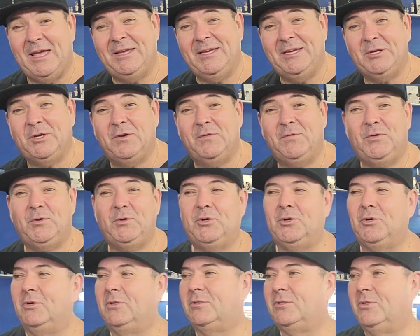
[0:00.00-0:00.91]
interviewed
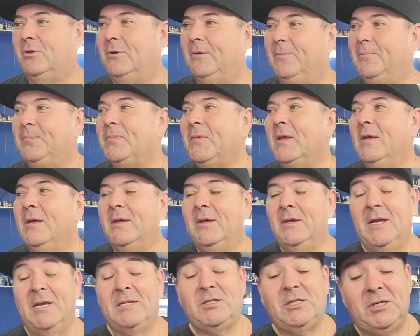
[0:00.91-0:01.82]
her, so
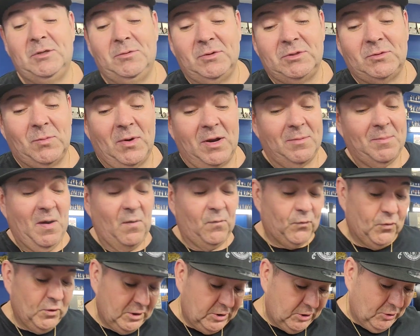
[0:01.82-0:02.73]
she was one of my
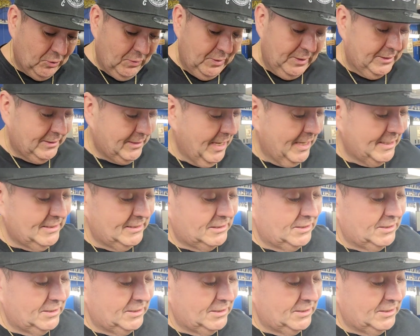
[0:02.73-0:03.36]
first students, guys.